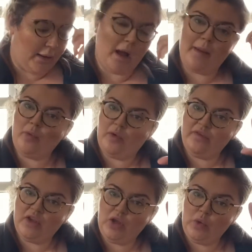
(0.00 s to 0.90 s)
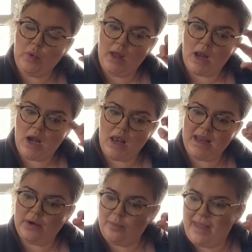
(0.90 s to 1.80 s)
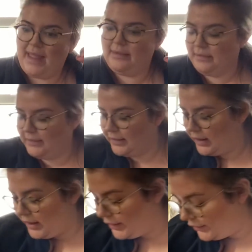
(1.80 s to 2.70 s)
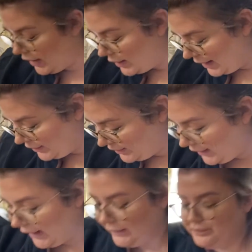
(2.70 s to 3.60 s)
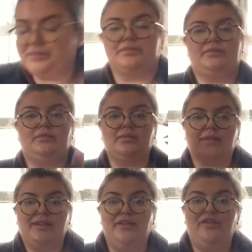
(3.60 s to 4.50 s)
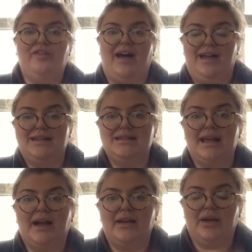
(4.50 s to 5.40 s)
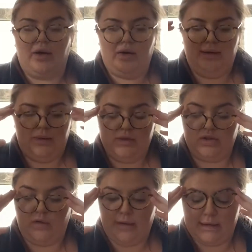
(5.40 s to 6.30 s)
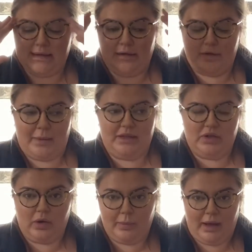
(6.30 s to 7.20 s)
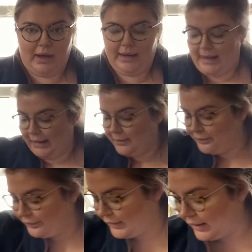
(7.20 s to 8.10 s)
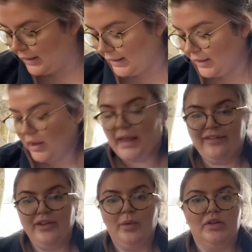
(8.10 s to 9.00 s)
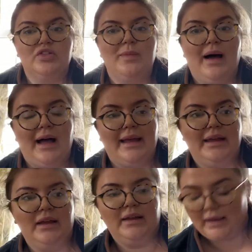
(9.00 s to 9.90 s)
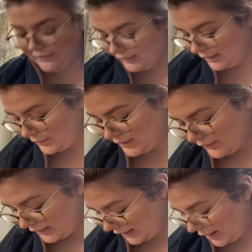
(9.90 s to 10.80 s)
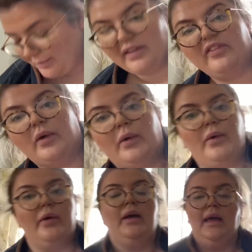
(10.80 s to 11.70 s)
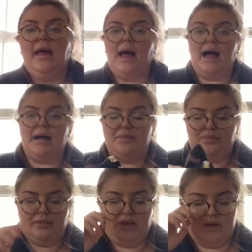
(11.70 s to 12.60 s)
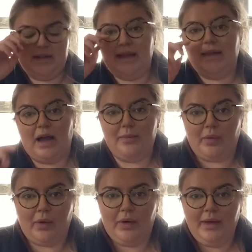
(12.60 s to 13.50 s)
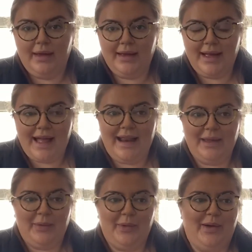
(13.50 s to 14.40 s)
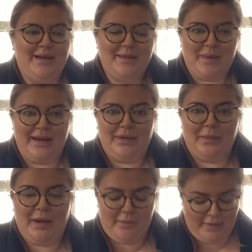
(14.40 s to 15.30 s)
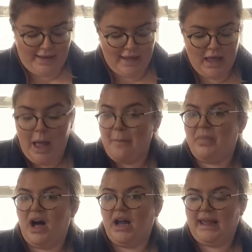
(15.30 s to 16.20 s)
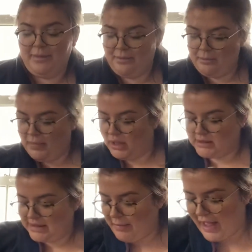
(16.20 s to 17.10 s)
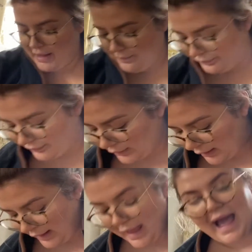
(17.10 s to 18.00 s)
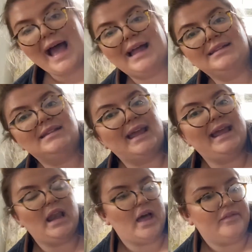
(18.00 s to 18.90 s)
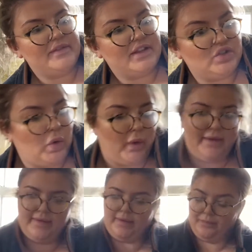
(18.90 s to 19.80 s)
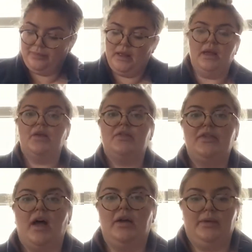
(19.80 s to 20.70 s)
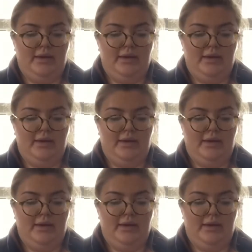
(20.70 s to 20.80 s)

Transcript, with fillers: I bought a few little bits. So let's start. The first thing I got was obviously for my dog Barney. If you watch my, I think it was the video before, um, you'll see that I brought a little Cocker Spaniel puppy, Barney, Barnsley Bear and he loves toys. So